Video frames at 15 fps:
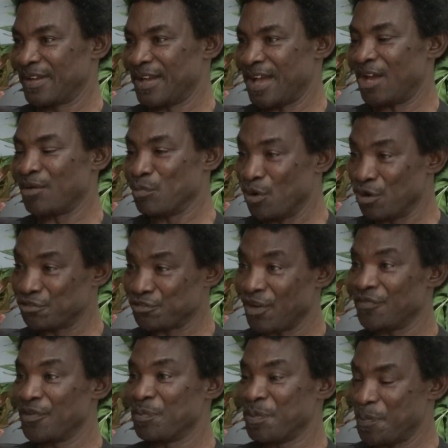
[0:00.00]
And most
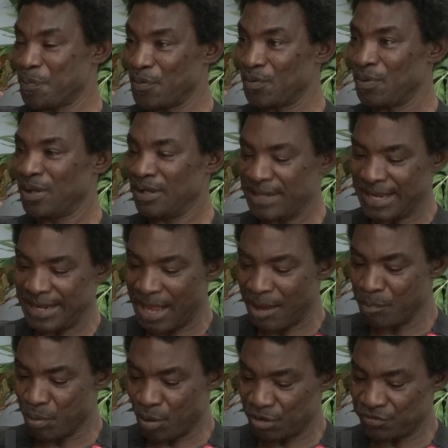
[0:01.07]
of the people that are
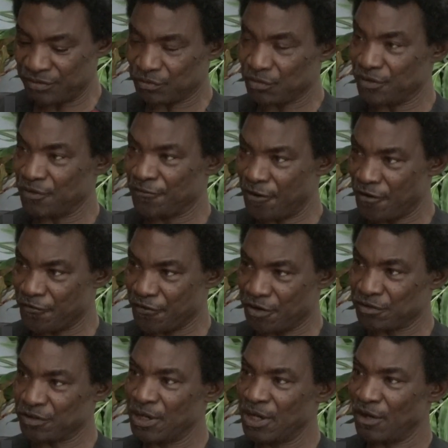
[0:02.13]
brought to the
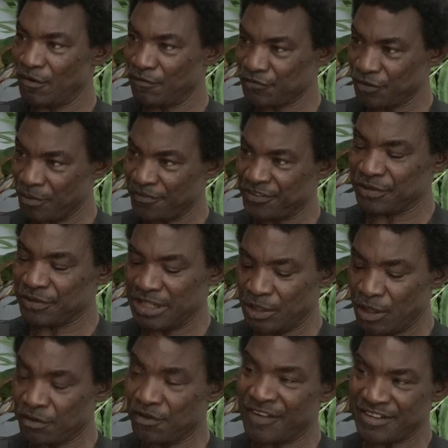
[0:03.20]
forefront of some of a
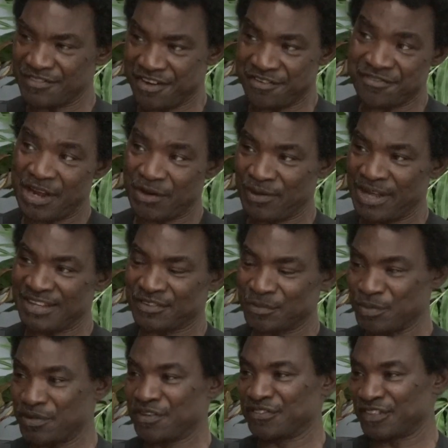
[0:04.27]
lot of our traditional rulers in
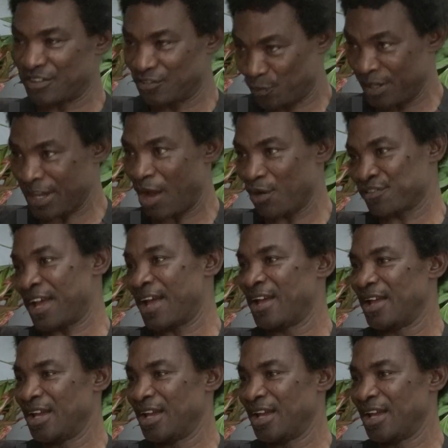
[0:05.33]
Benue State speak Hausa,